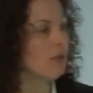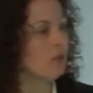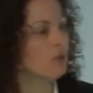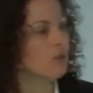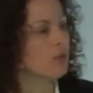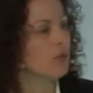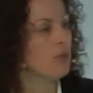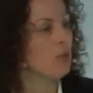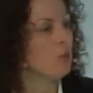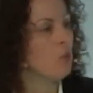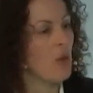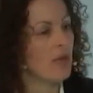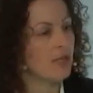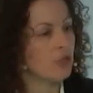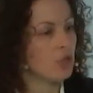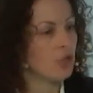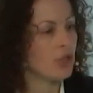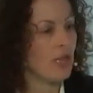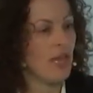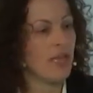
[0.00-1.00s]
You see
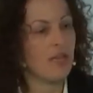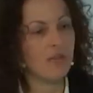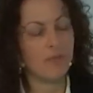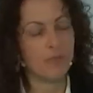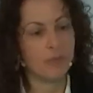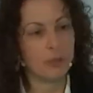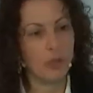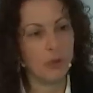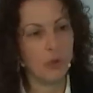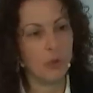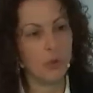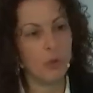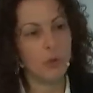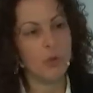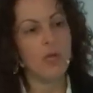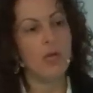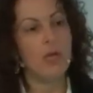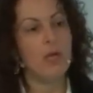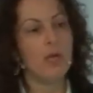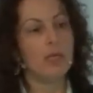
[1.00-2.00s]
one shade of blue
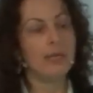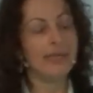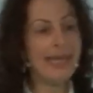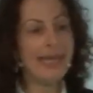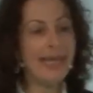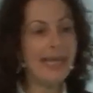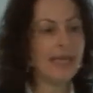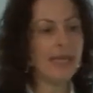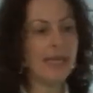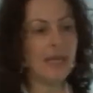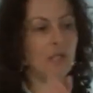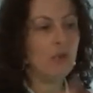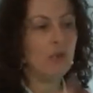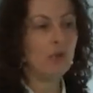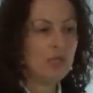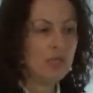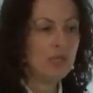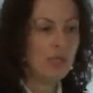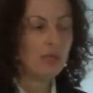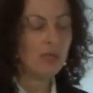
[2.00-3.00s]
link and you
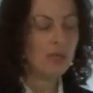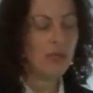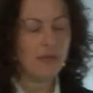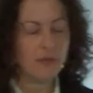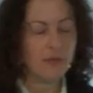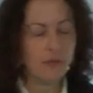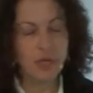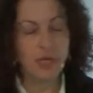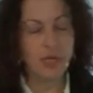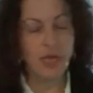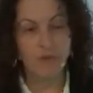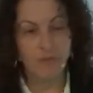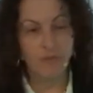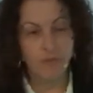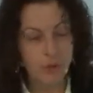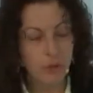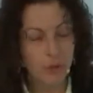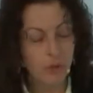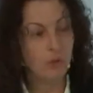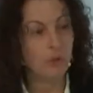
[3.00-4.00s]
see another shade of
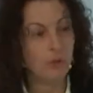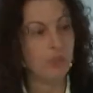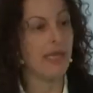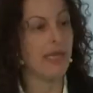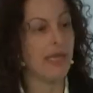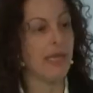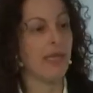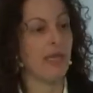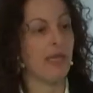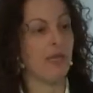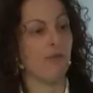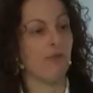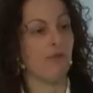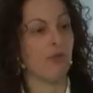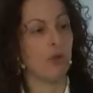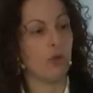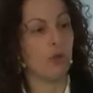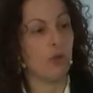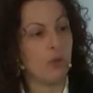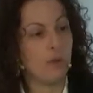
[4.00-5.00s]
blue link, and for
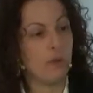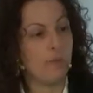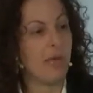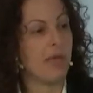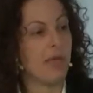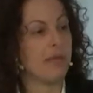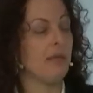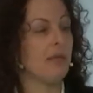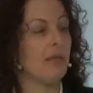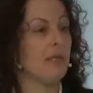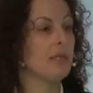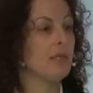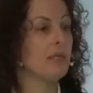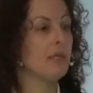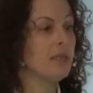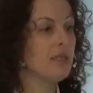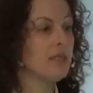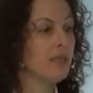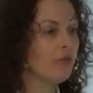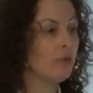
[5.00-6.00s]
you, the button is in
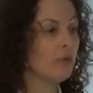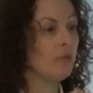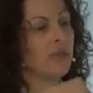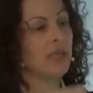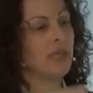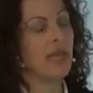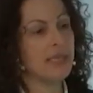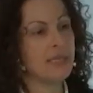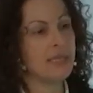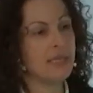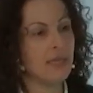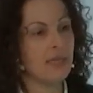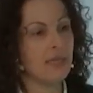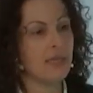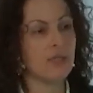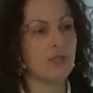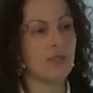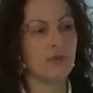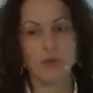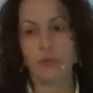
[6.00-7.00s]
a different place than it
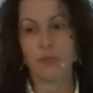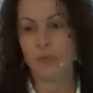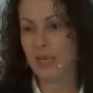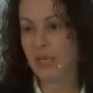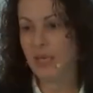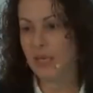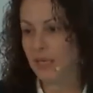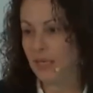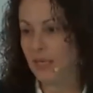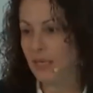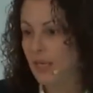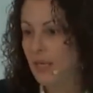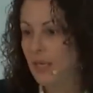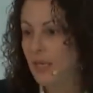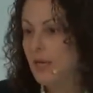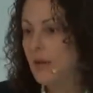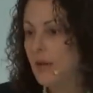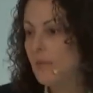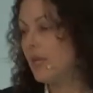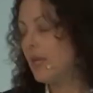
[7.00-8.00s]
is for me
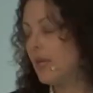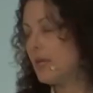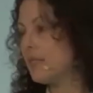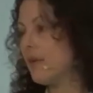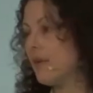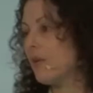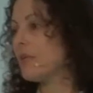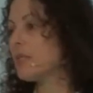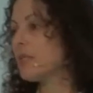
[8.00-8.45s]
because they're